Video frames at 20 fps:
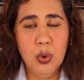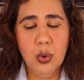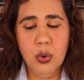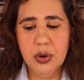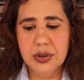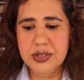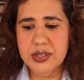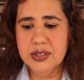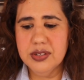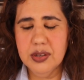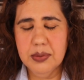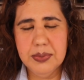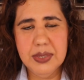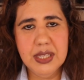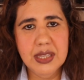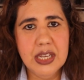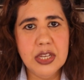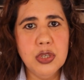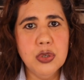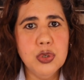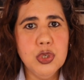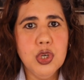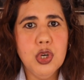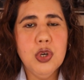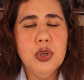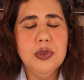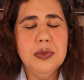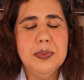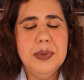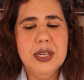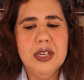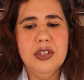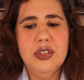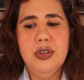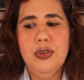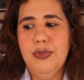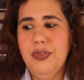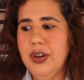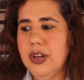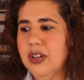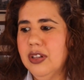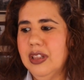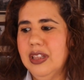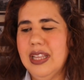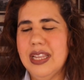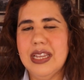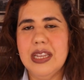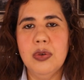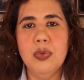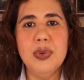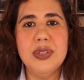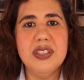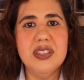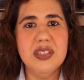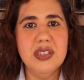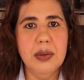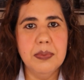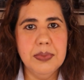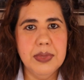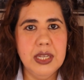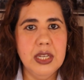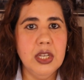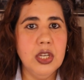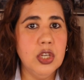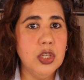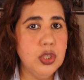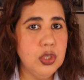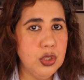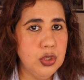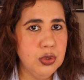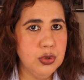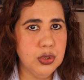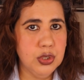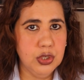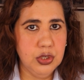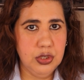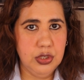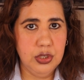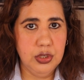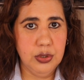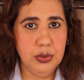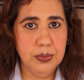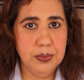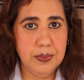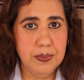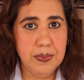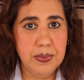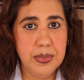Or is it something that you chose because you felt like it was something you should do?